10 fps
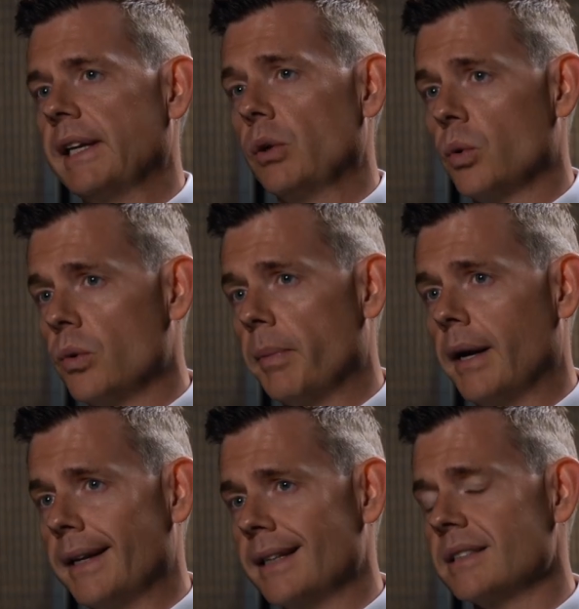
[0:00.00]

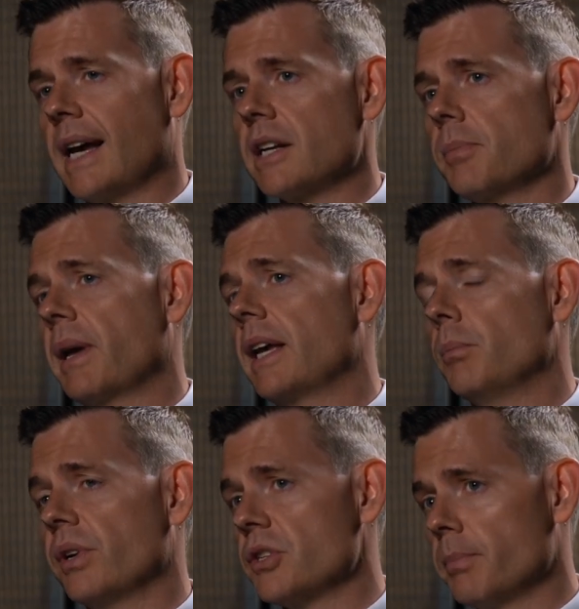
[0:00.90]
law-abiding, tax-paying
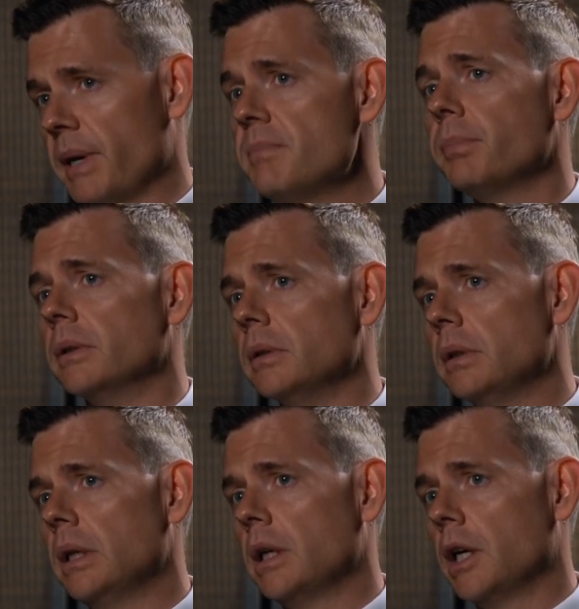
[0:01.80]
British people
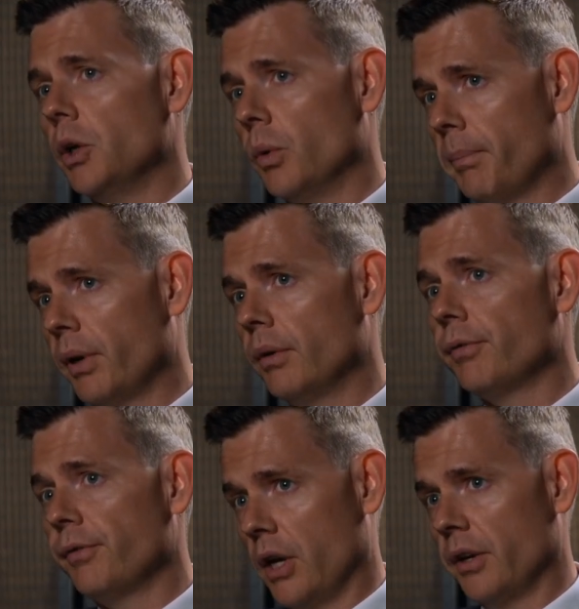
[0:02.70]
who are put
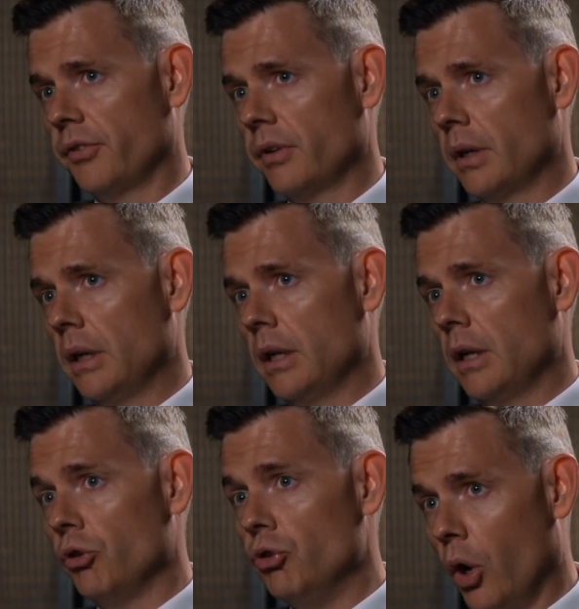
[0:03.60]
first,
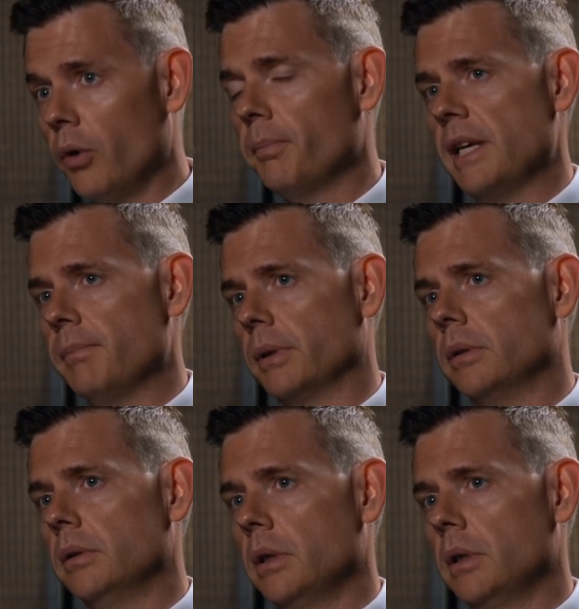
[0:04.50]
not people